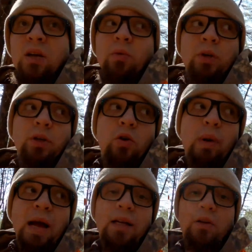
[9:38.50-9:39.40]
and we're gonna go
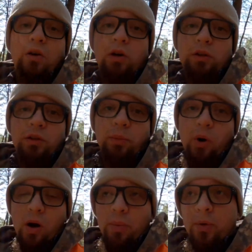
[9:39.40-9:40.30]
back across the
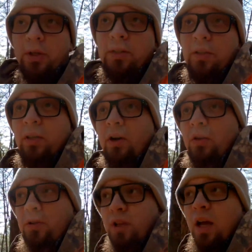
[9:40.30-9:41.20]
property to the
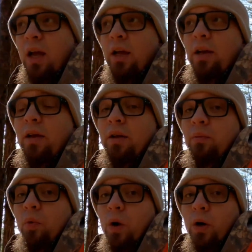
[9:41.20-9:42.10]
other side
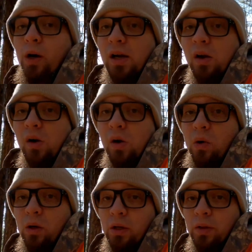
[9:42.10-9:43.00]
where I
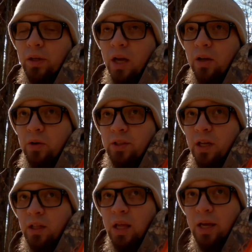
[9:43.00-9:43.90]
caught the coyotes
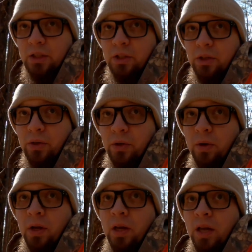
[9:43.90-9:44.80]
at last
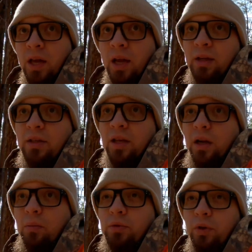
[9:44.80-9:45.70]
year, and set
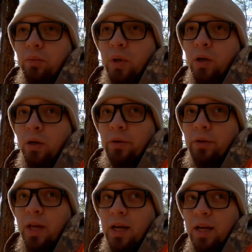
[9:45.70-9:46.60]
up some
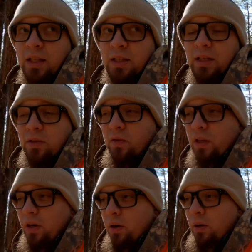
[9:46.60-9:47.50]
canine sets over
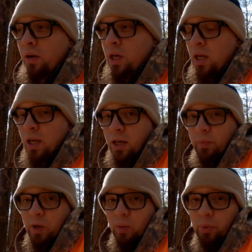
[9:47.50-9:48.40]
there. And
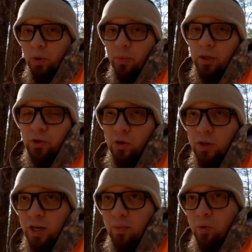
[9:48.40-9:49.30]
I'm gonna put my trail
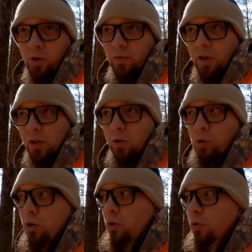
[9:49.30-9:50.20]
camera in video
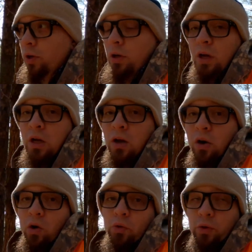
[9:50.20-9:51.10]
mode
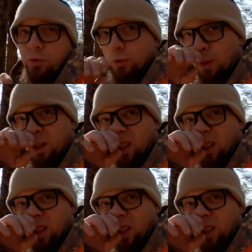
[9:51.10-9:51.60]
on those